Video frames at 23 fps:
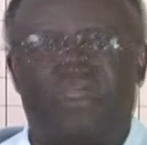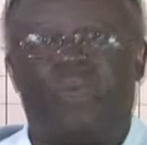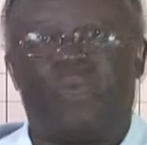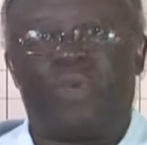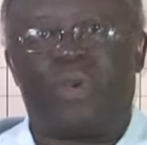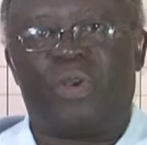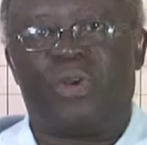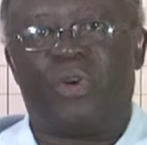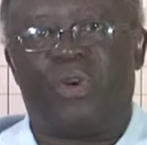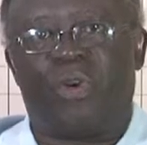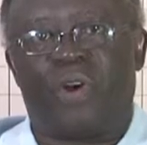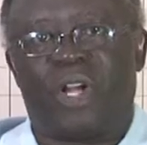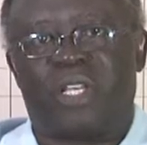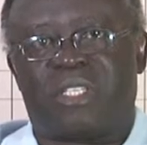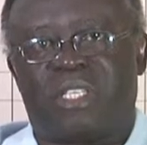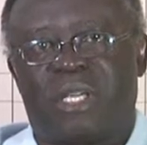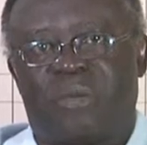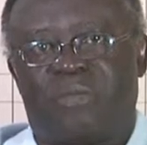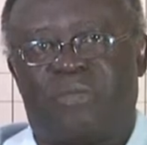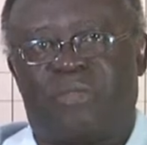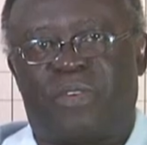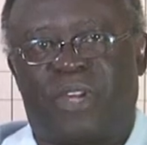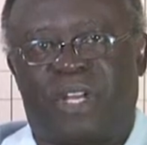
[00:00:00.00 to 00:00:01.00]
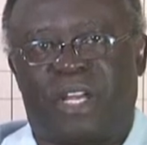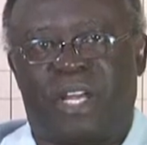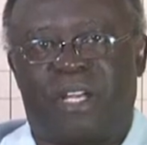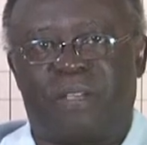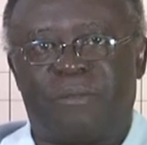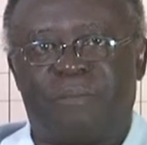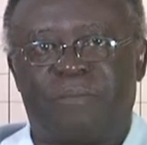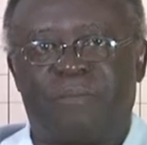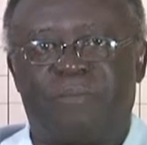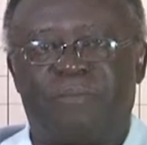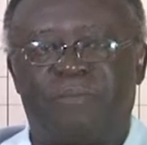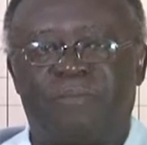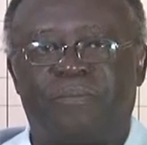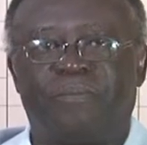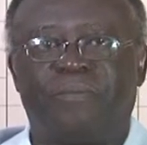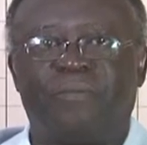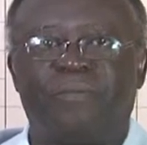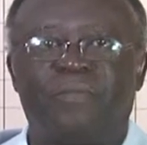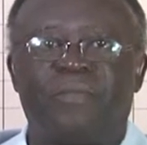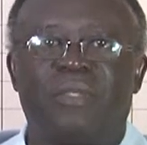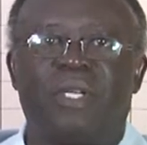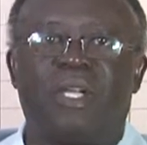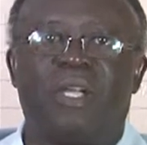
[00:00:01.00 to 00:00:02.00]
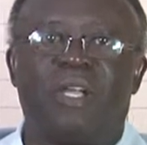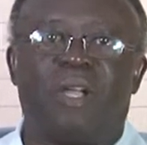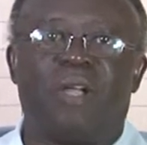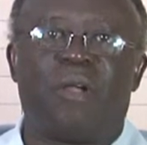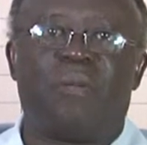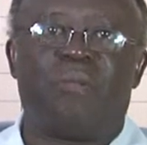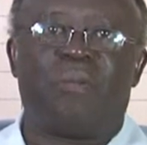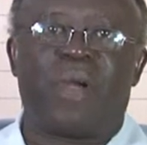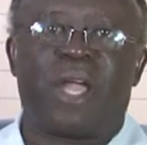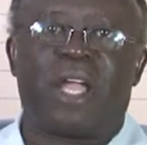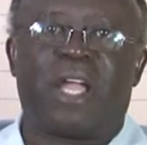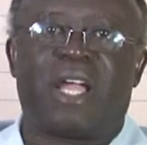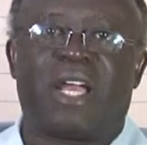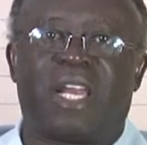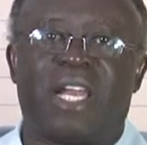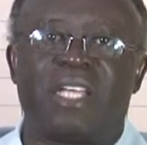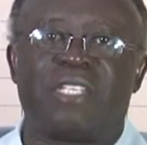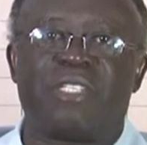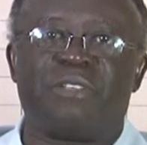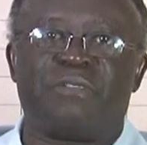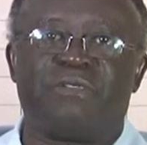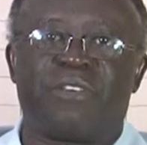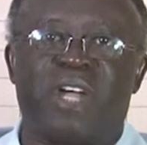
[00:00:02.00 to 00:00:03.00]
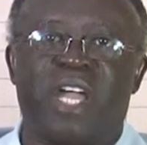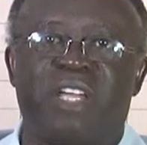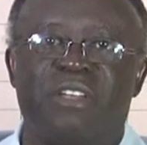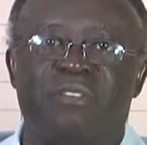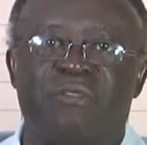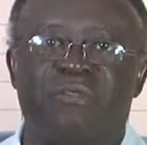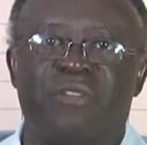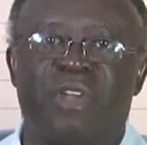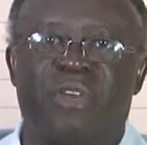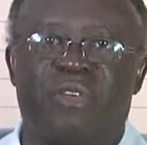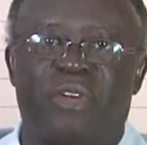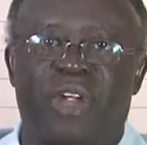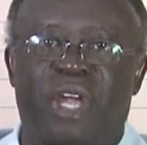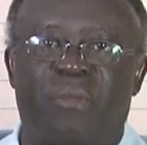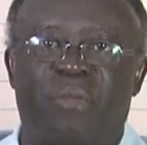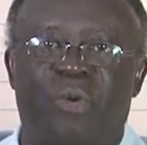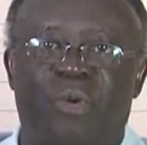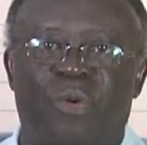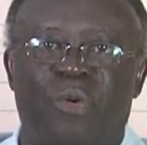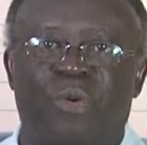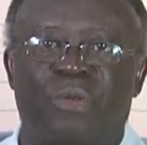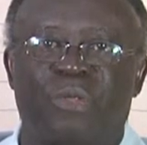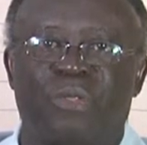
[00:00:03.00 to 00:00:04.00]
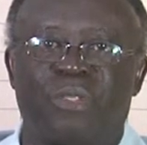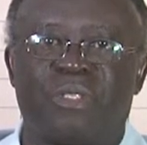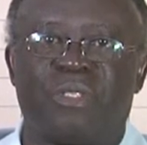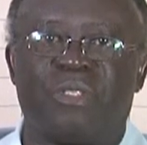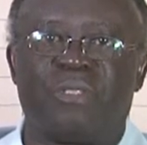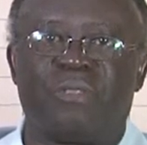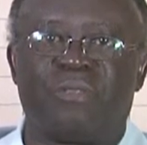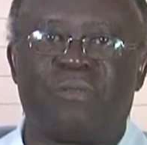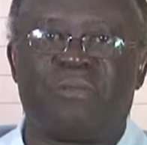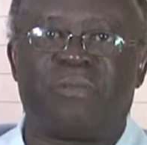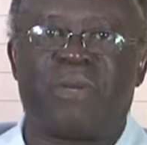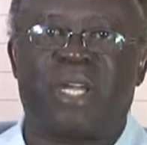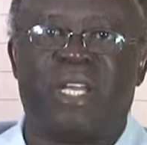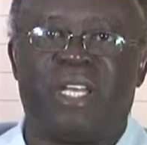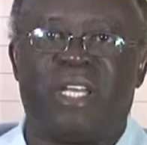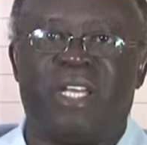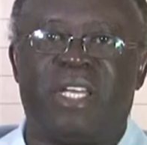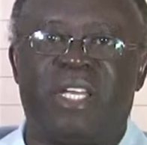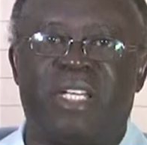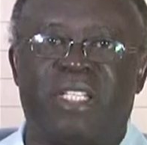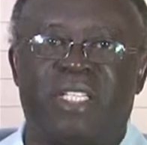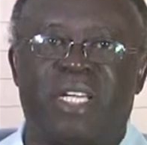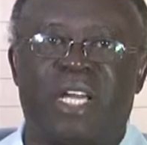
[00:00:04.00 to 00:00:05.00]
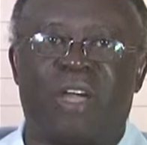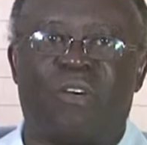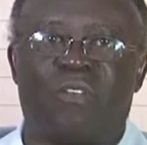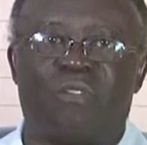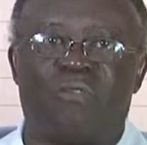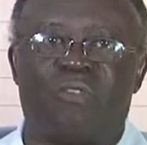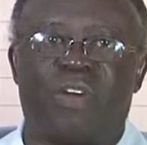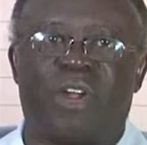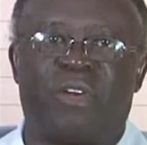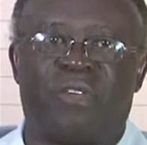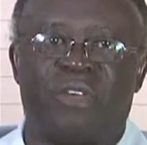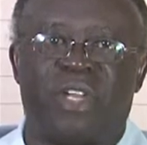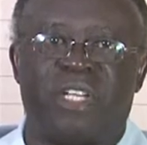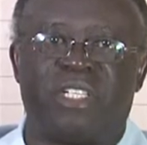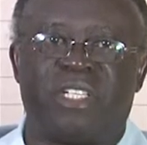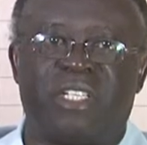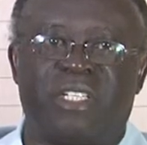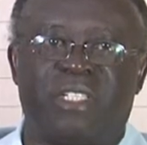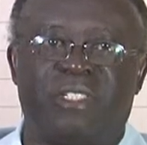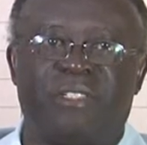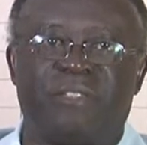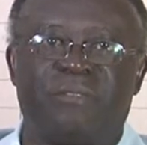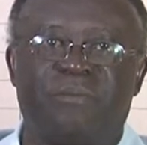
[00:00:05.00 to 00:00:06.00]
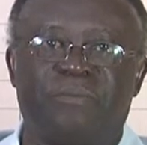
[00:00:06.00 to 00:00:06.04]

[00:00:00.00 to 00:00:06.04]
We go a step further by classifying variables by the nature of variation.